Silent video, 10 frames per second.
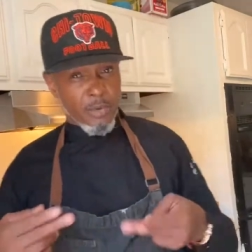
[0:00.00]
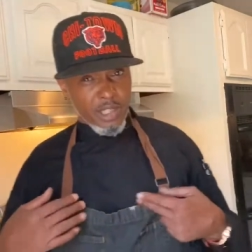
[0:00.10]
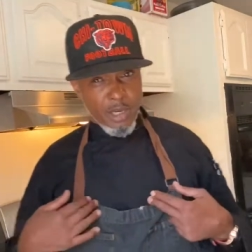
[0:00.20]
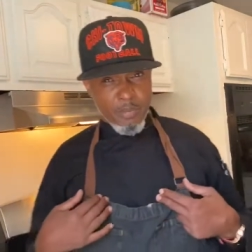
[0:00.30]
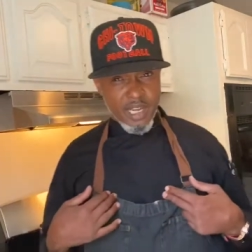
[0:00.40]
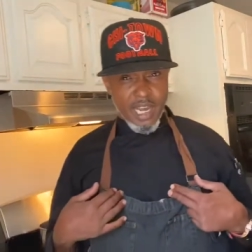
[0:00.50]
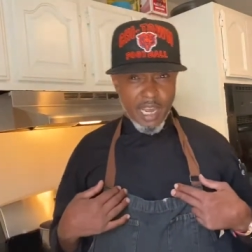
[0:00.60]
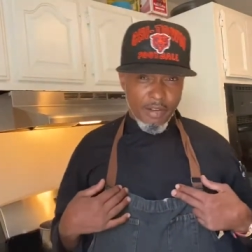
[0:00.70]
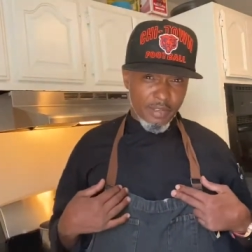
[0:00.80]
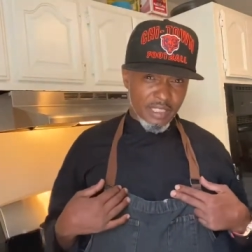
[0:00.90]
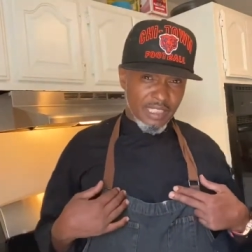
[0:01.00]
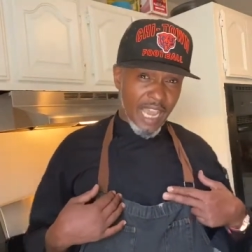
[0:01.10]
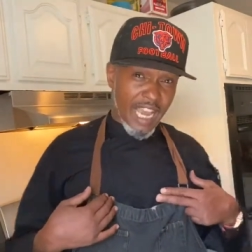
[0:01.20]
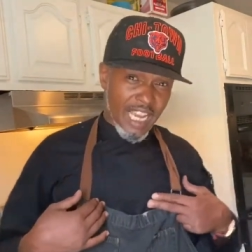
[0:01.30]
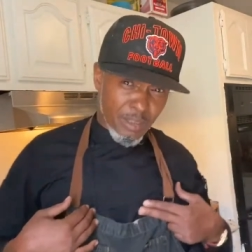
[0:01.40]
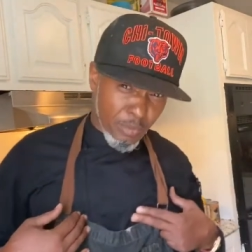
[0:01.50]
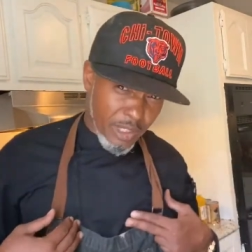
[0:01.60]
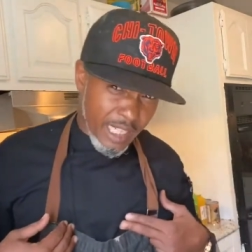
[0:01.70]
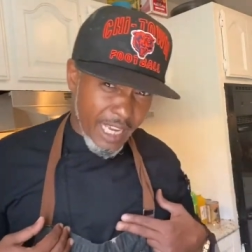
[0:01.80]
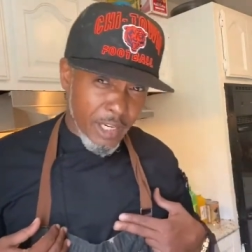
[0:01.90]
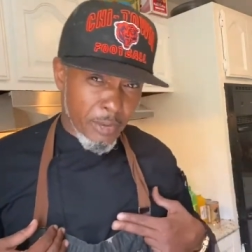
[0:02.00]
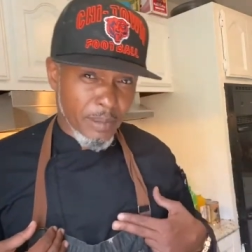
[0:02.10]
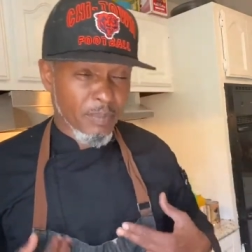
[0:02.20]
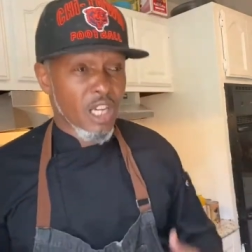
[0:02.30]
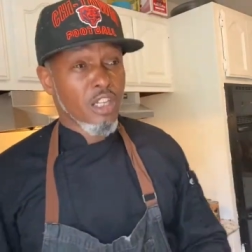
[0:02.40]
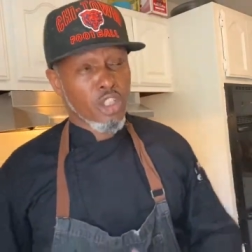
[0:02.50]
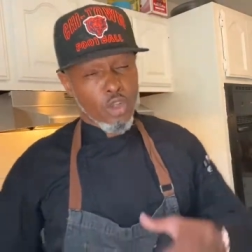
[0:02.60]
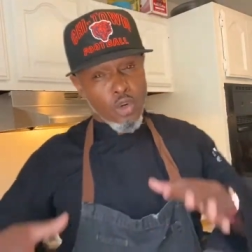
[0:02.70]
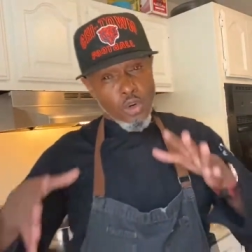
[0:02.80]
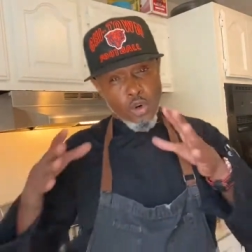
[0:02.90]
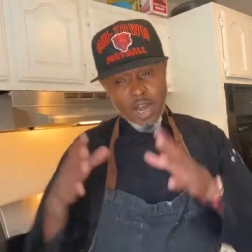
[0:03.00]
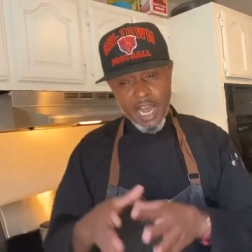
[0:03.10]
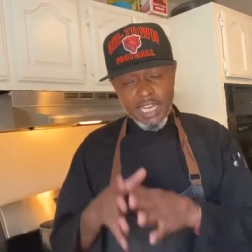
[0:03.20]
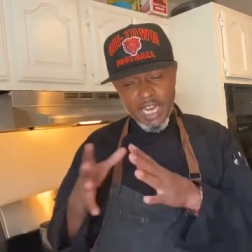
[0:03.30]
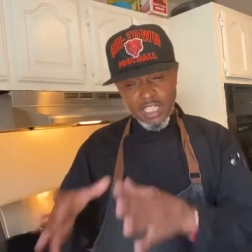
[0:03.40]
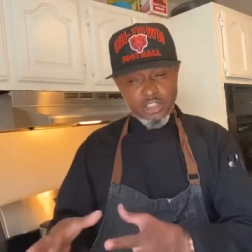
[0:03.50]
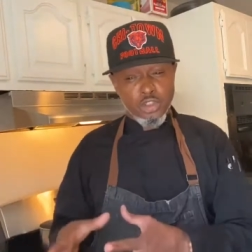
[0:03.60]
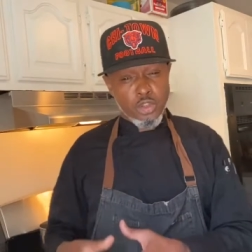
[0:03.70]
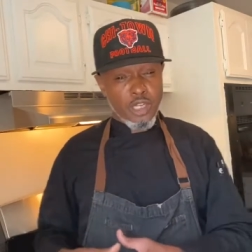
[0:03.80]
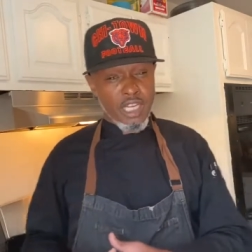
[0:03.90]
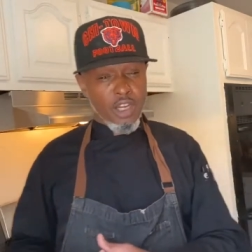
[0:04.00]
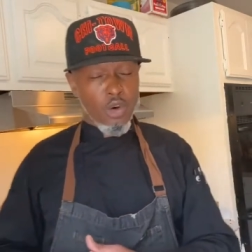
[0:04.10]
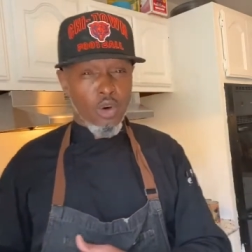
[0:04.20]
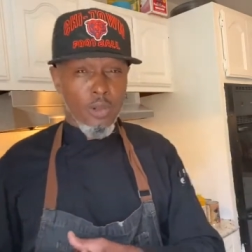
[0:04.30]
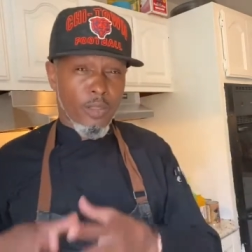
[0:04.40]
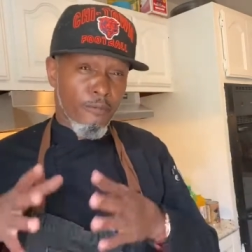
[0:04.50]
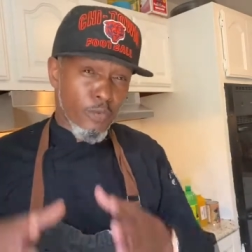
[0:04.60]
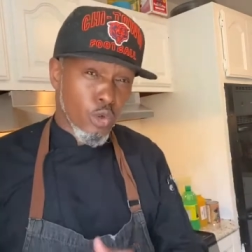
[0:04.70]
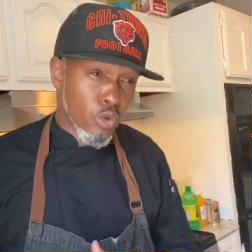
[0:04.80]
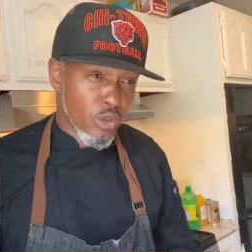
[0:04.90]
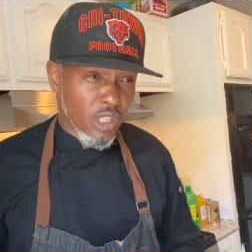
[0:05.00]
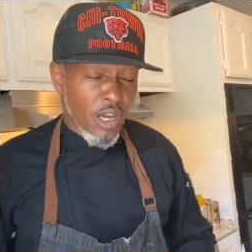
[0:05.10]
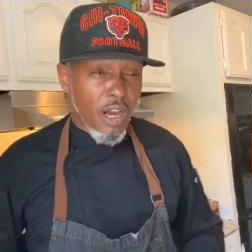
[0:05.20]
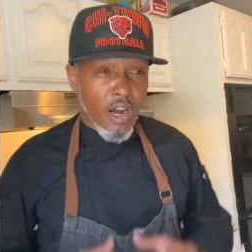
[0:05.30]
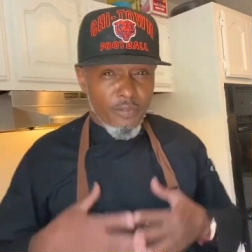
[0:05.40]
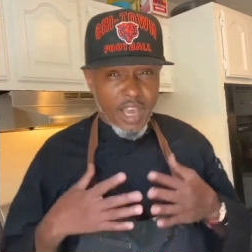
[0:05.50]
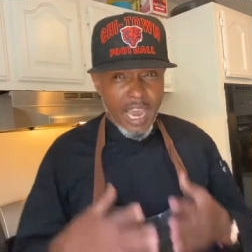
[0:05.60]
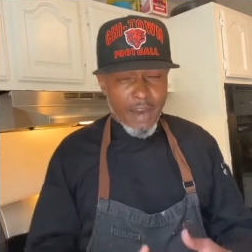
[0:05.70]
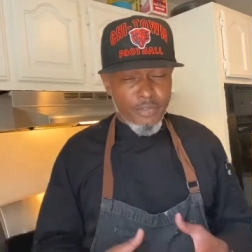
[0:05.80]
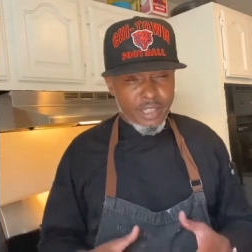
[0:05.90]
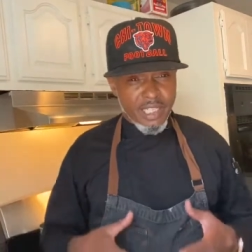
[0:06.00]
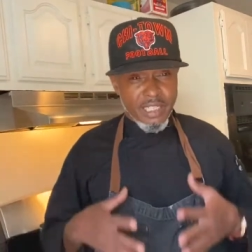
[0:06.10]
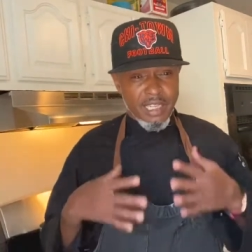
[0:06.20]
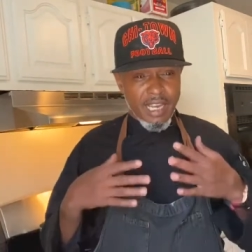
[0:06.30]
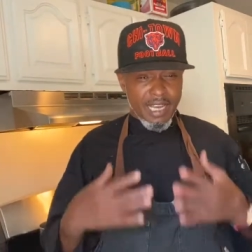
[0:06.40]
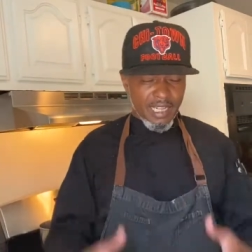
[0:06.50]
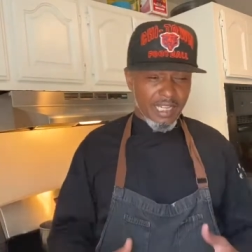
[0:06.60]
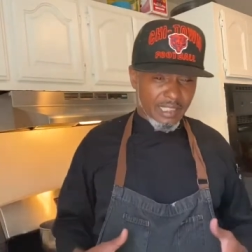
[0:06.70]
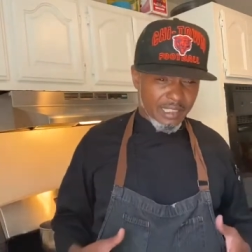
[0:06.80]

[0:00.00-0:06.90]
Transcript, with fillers: company I have is Diaspora Catering, so I concentrate on the foods of the African Atlantic